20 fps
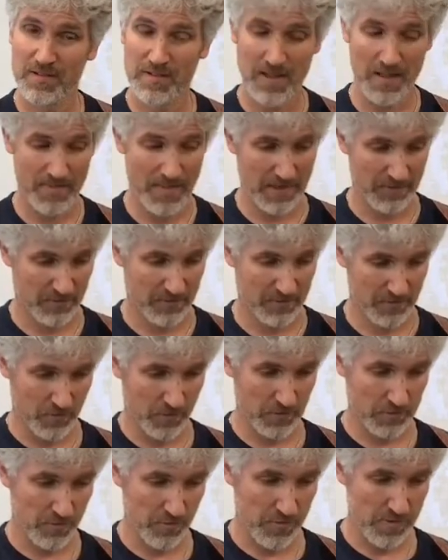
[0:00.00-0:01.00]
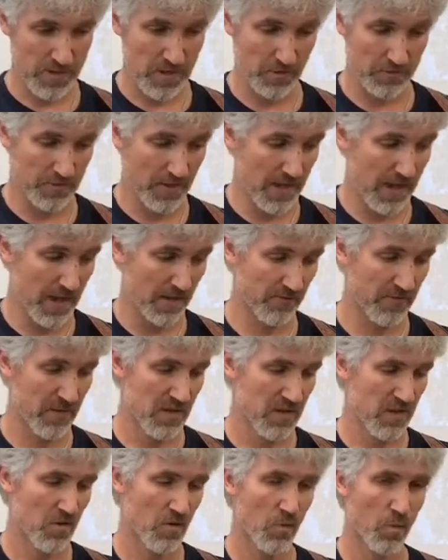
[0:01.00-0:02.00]
And that's the first three notes to F.
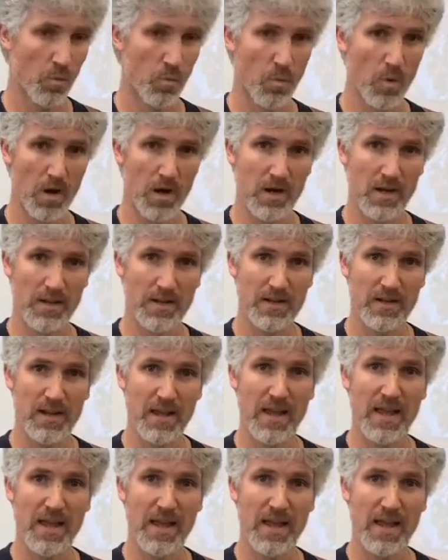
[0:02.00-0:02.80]
One,